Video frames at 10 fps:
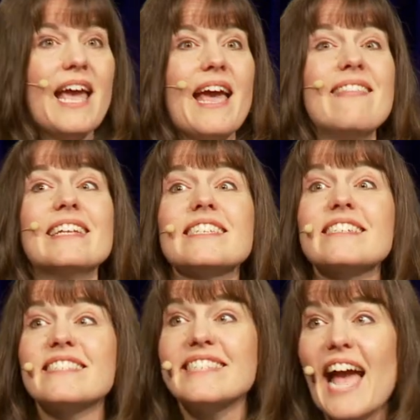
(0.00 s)
And that's
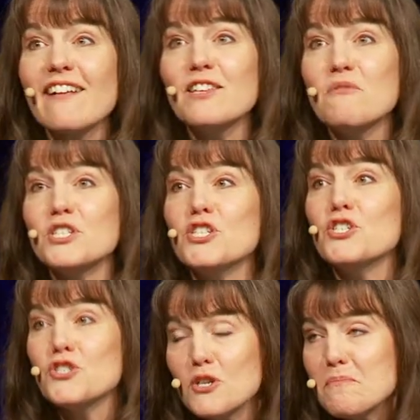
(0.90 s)
exactly what she
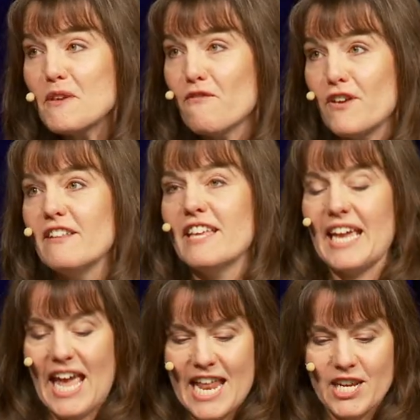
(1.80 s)
should be
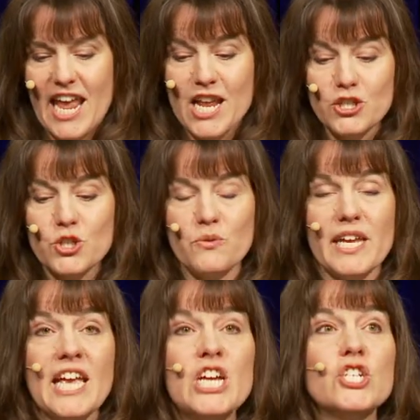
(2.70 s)
feeling and, and
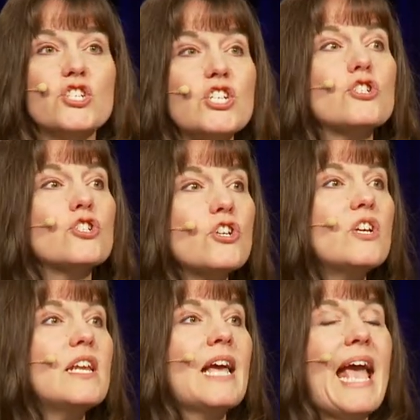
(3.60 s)
doing. She
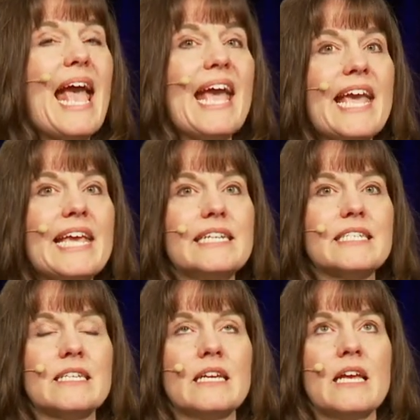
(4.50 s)
should hate